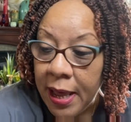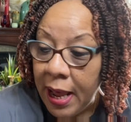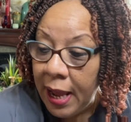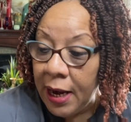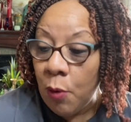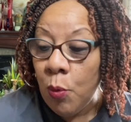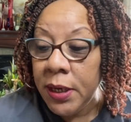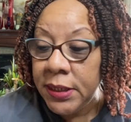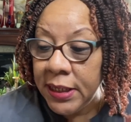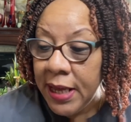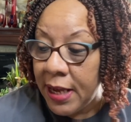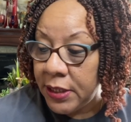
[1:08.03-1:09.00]
And I wanted to
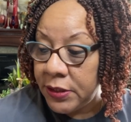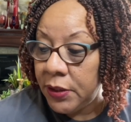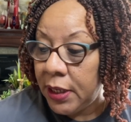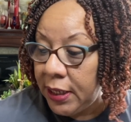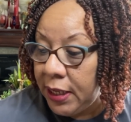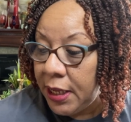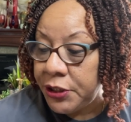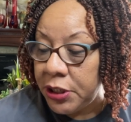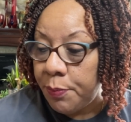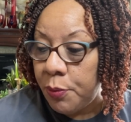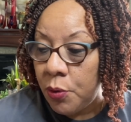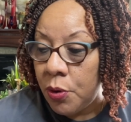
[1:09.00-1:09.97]
kind of sort of catch
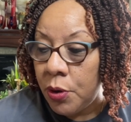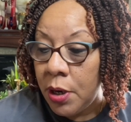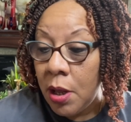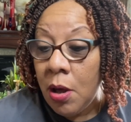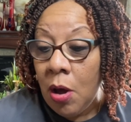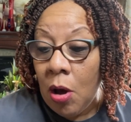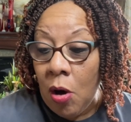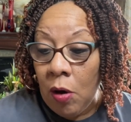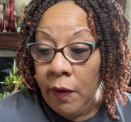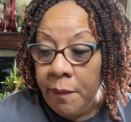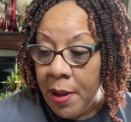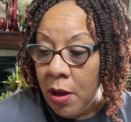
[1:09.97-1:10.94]
up on
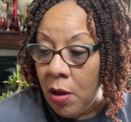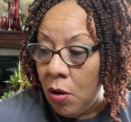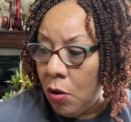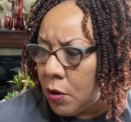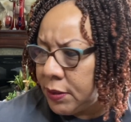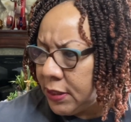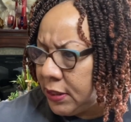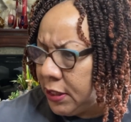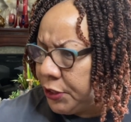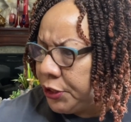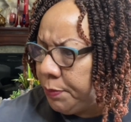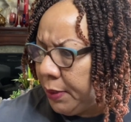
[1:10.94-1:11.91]
all of my hauls, and
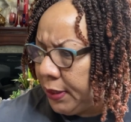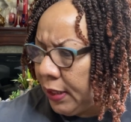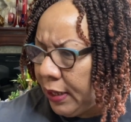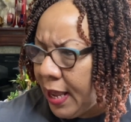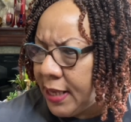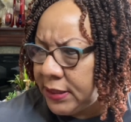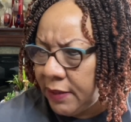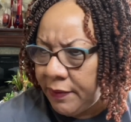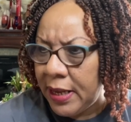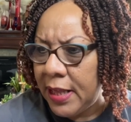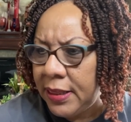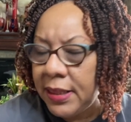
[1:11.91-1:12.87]
this should be the last of
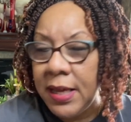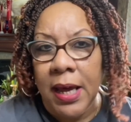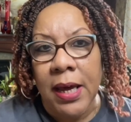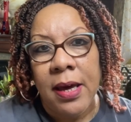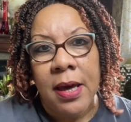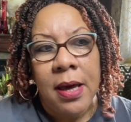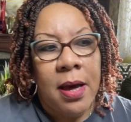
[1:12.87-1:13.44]
it, I think,